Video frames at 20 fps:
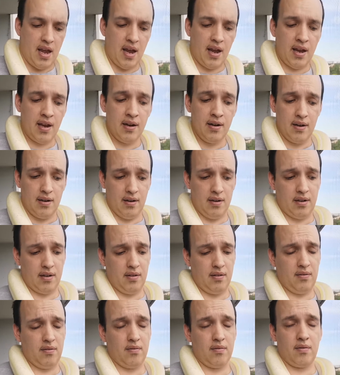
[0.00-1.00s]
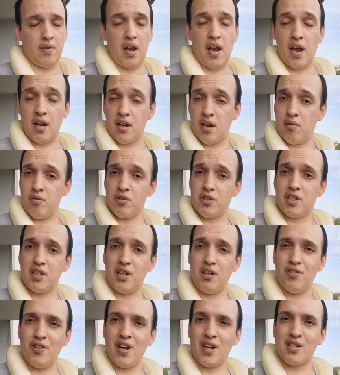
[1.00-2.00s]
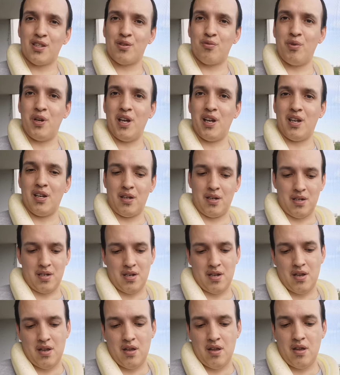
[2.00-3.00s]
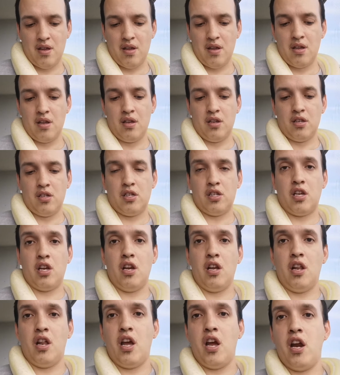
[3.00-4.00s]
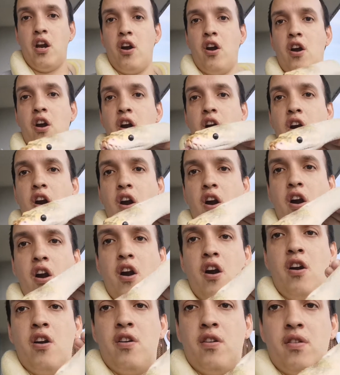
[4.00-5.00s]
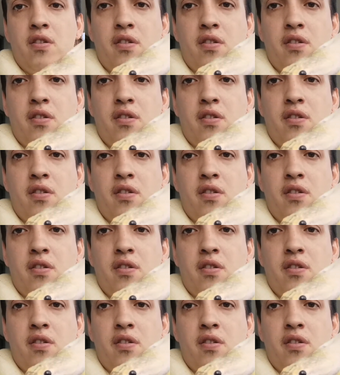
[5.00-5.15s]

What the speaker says: and I will see you next week. See you later.